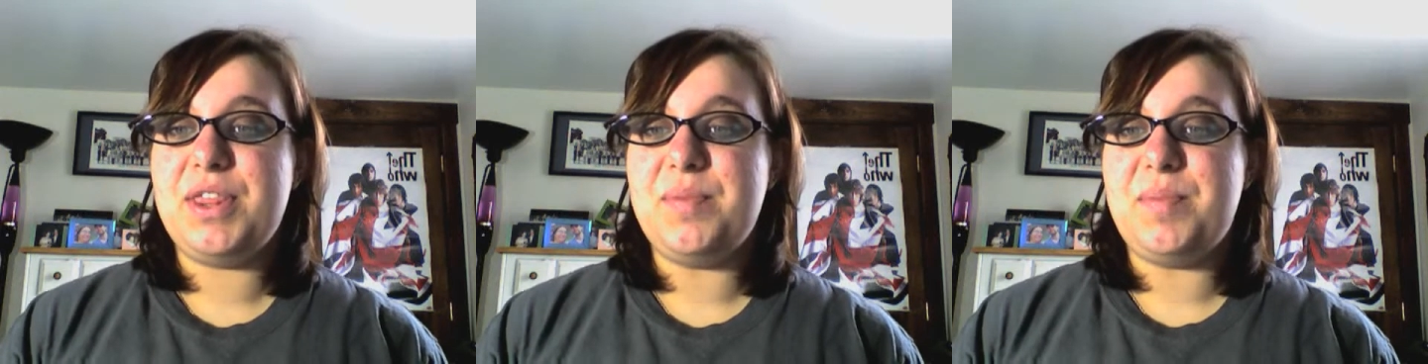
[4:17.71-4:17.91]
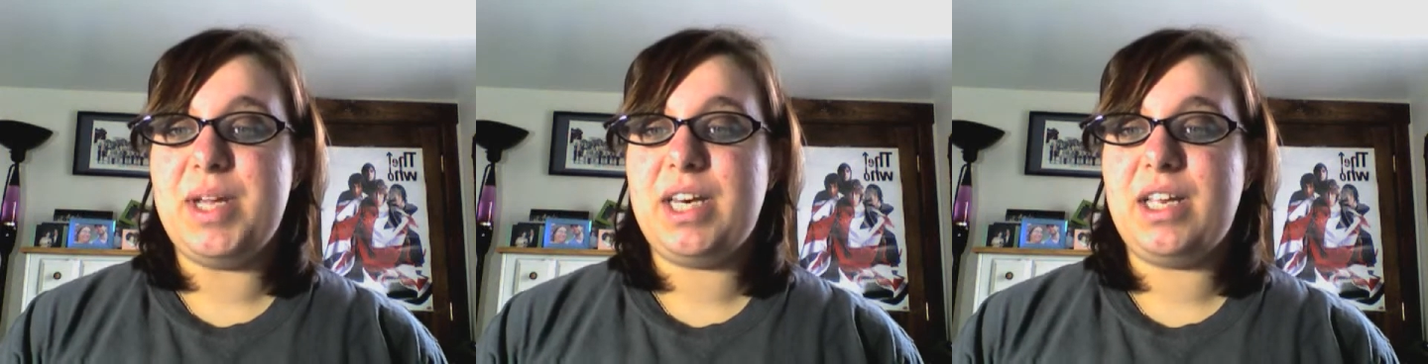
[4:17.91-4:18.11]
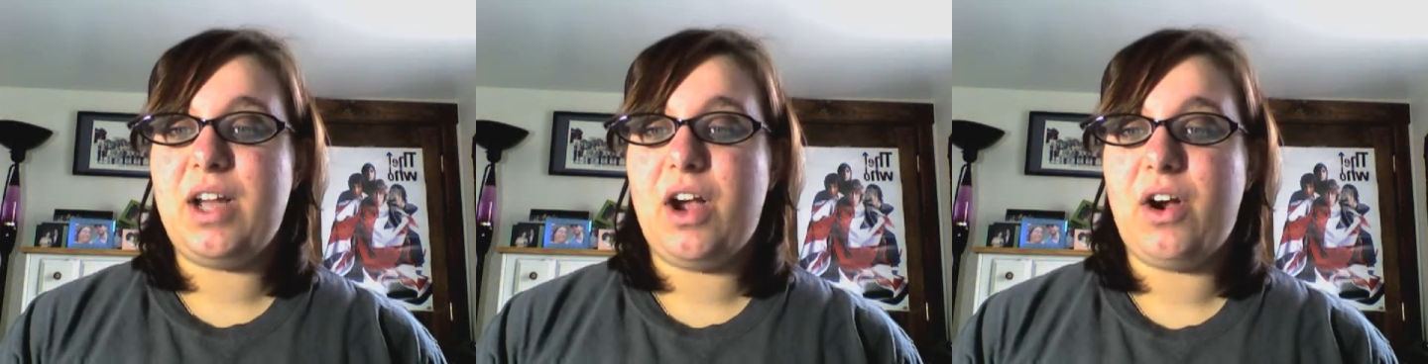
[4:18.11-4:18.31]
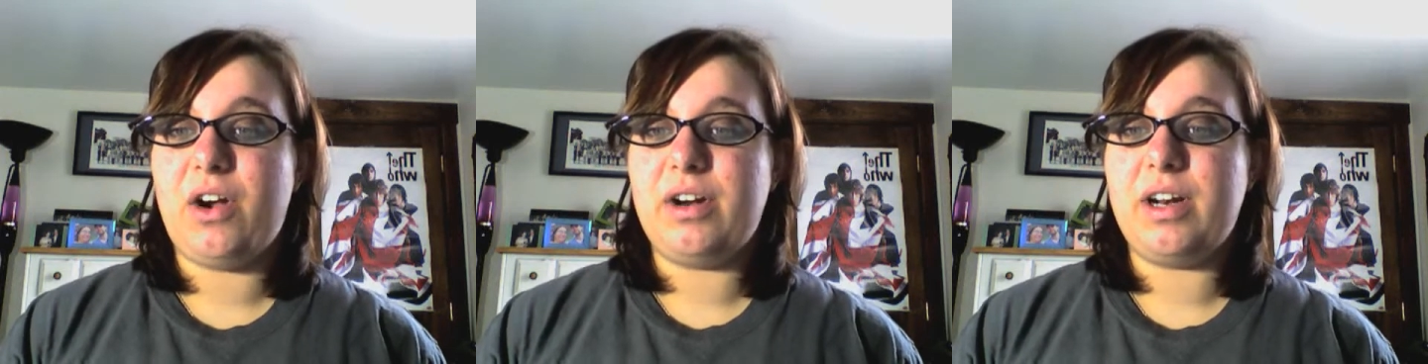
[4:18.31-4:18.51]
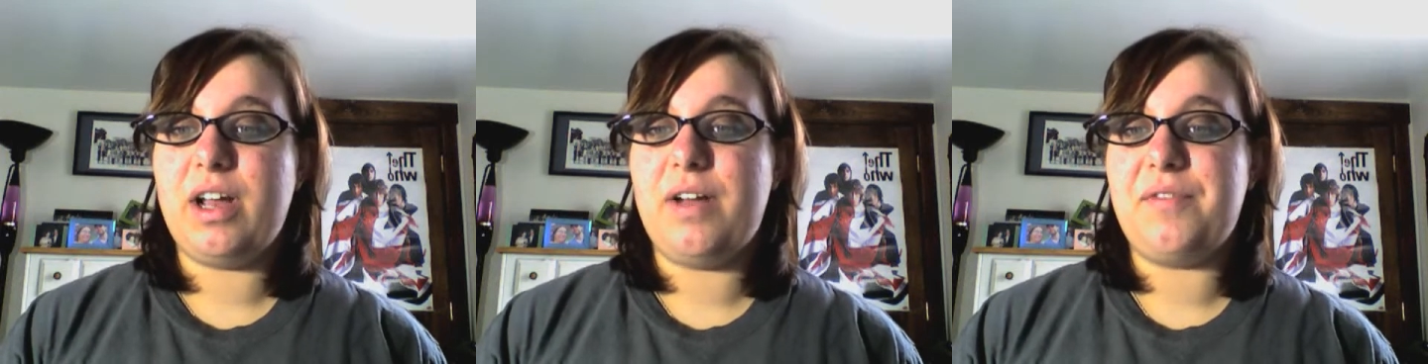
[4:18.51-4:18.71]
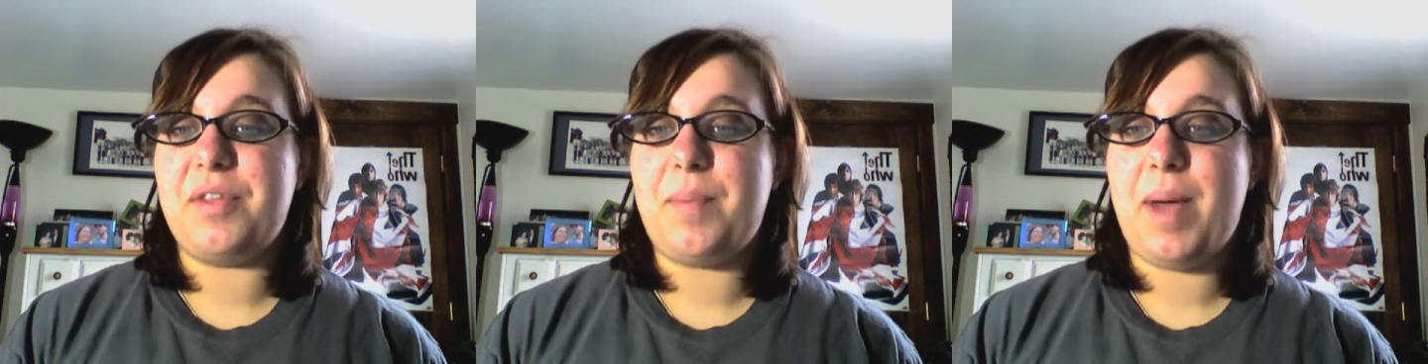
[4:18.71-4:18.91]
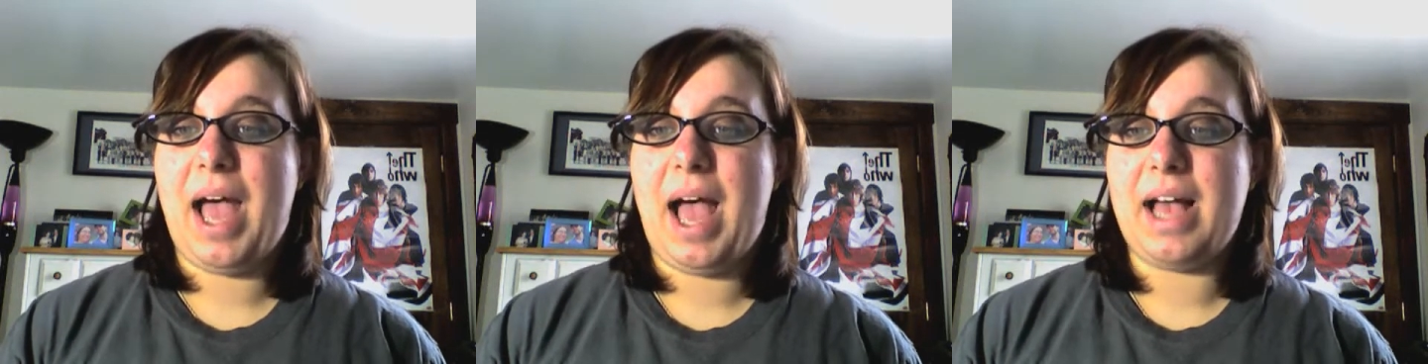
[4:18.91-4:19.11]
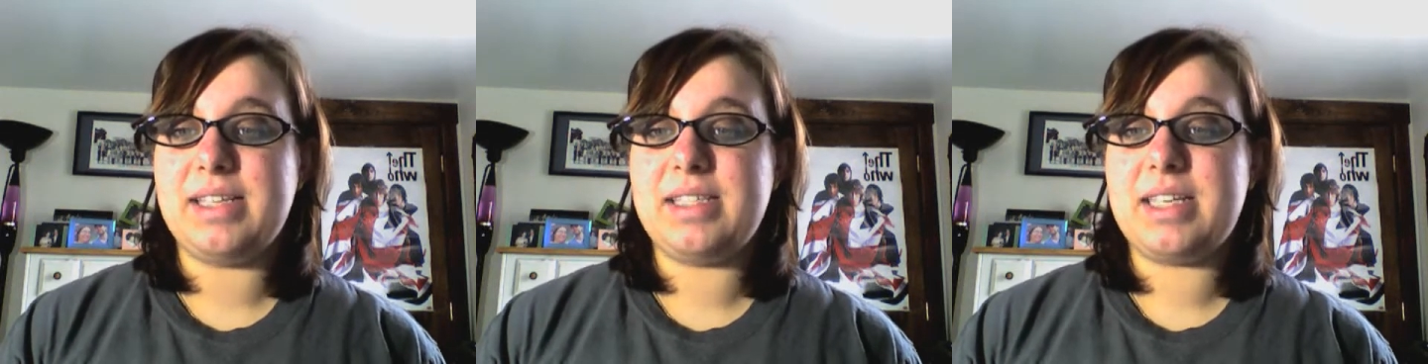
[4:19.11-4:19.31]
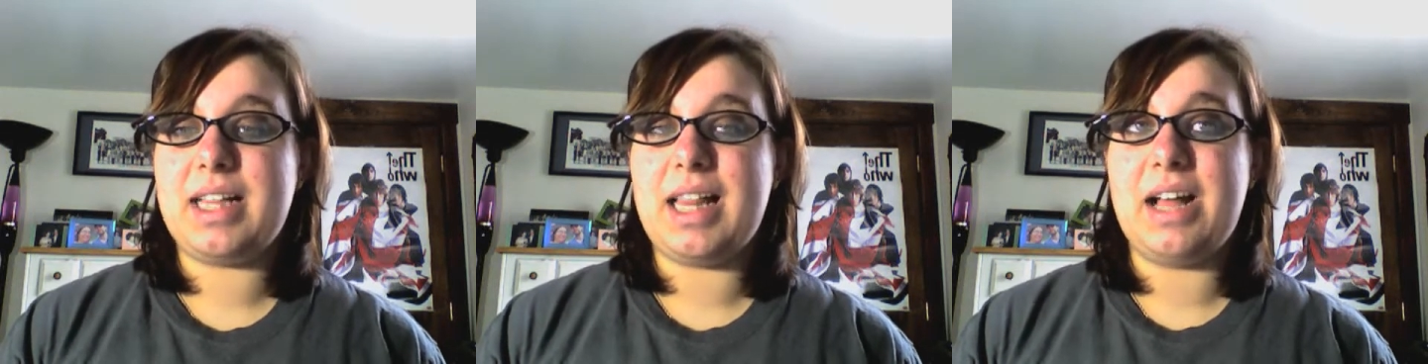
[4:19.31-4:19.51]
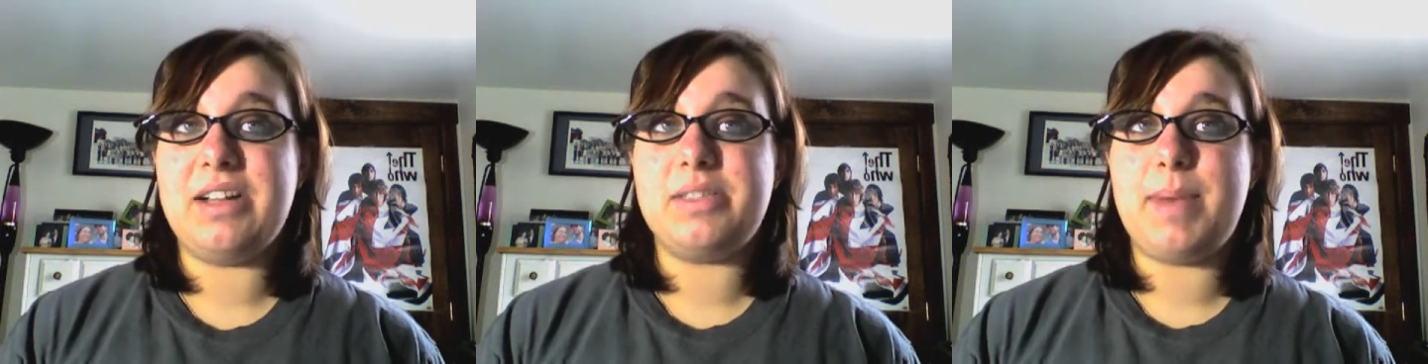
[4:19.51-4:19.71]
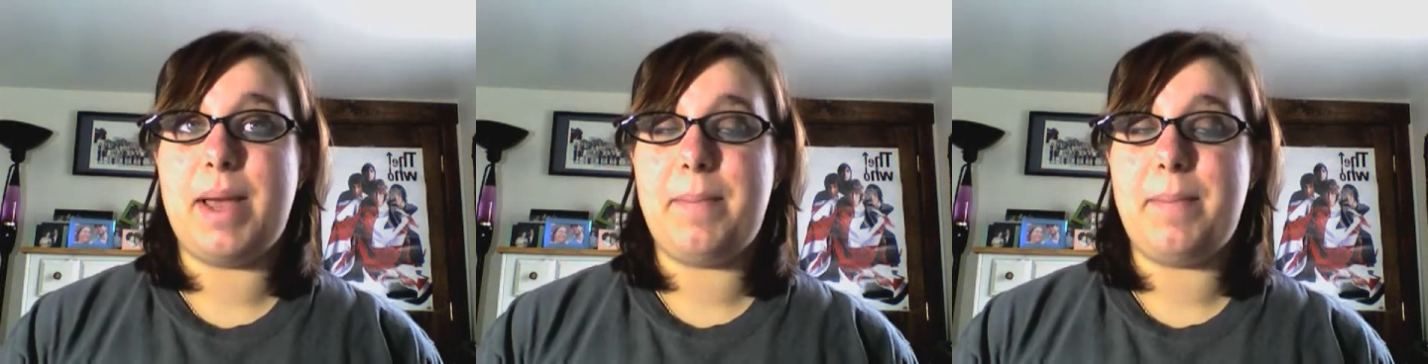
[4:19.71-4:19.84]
The beating heart of the past clouds